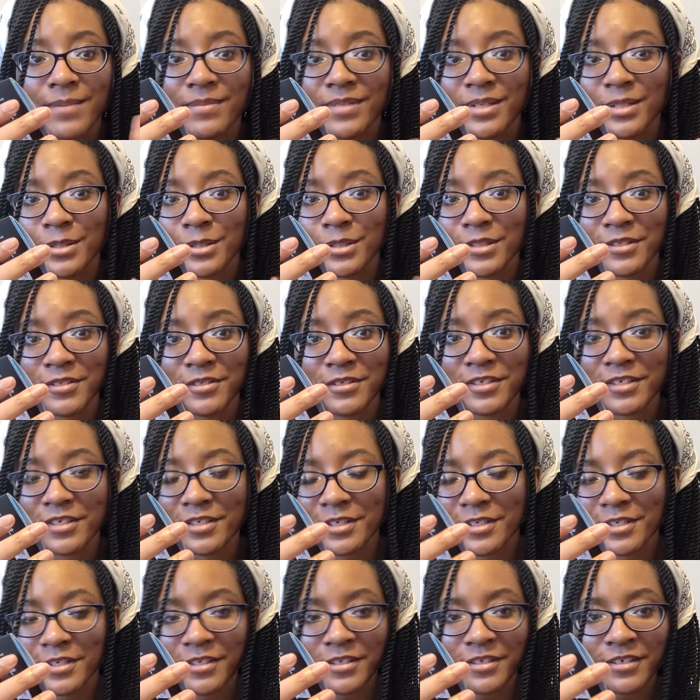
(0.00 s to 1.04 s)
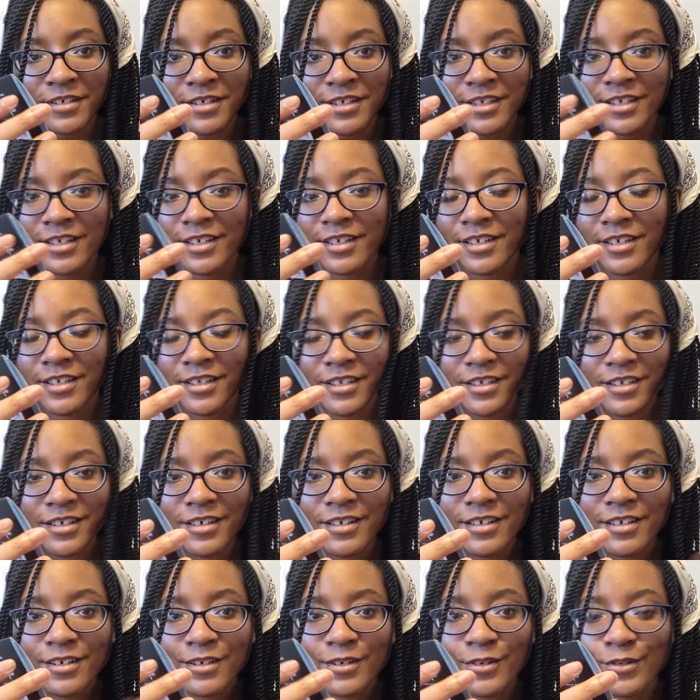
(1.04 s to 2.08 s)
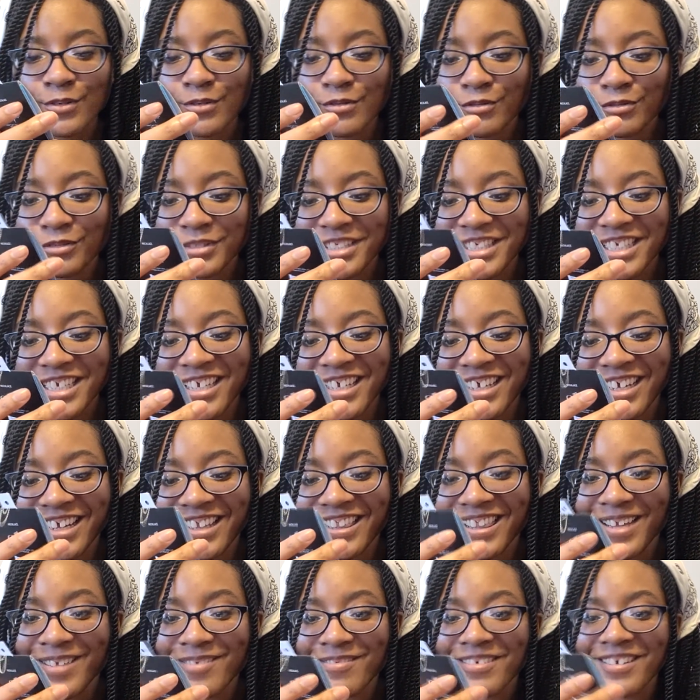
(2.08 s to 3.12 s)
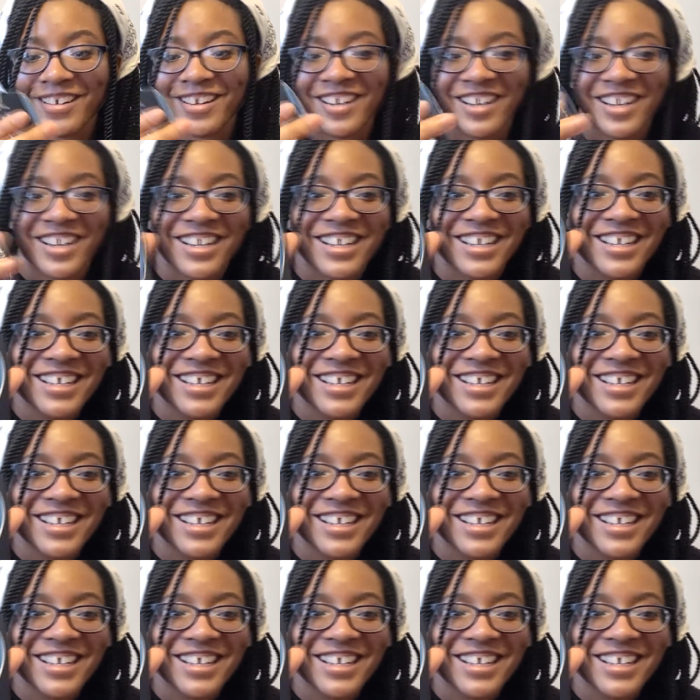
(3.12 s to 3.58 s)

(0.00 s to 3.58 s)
I mean, she's just goals. I love her.